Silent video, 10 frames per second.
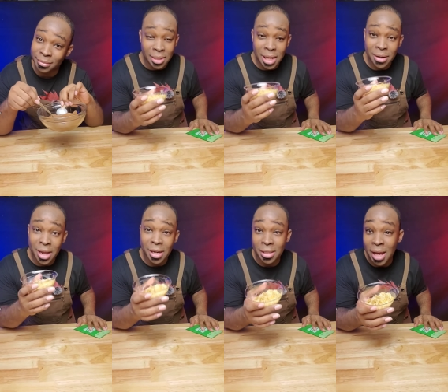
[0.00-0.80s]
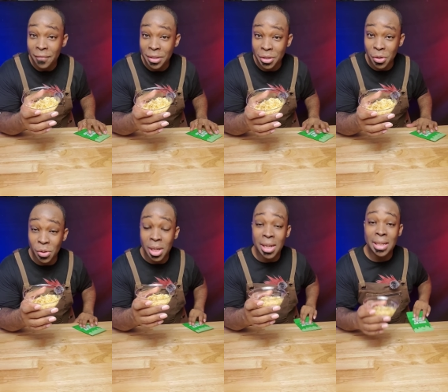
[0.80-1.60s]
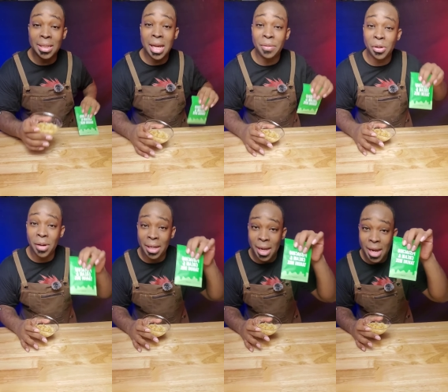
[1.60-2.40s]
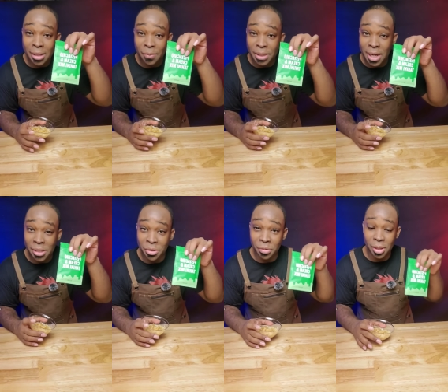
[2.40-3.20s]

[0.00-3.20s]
Now that our Katafi is cooled, it's time to go ahead and add the pistachio